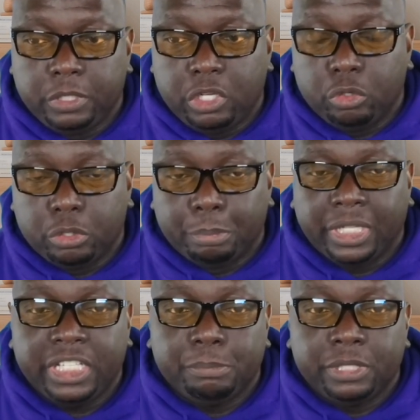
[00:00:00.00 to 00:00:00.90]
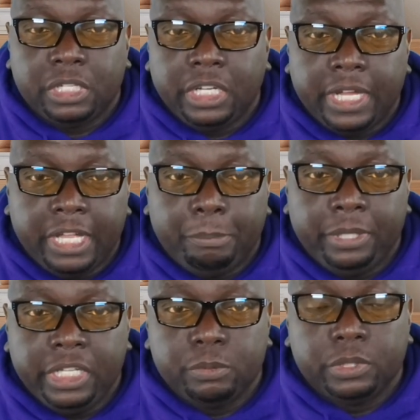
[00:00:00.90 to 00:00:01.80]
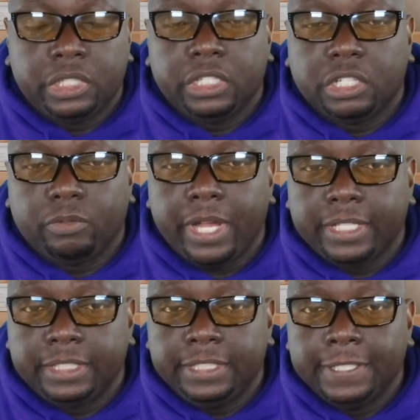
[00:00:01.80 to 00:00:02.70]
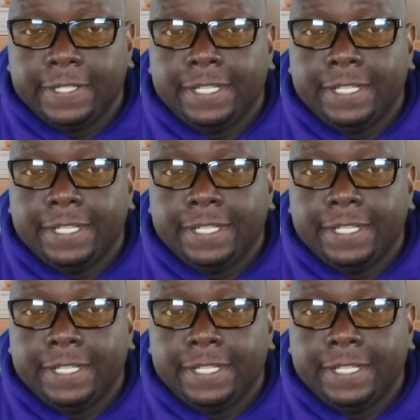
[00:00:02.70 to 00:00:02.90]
the placement of your APs were done correctly